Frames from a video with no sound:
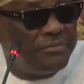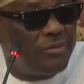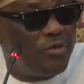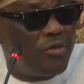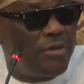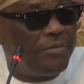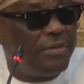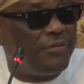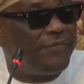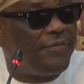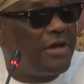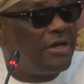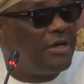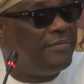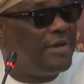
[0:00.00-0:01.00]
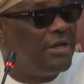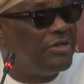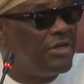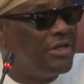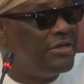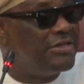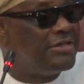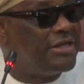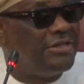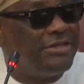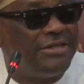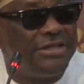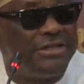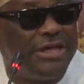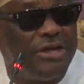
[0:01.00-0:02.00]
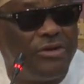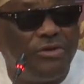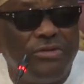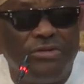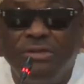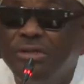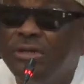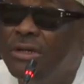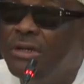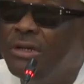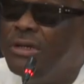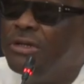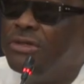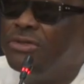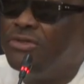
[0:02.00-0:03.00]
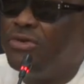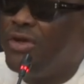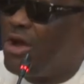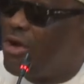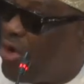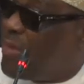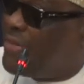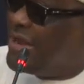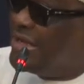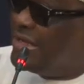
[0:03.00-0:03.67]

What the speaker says: We preferred criminal charges at the State High Court. So you are coming at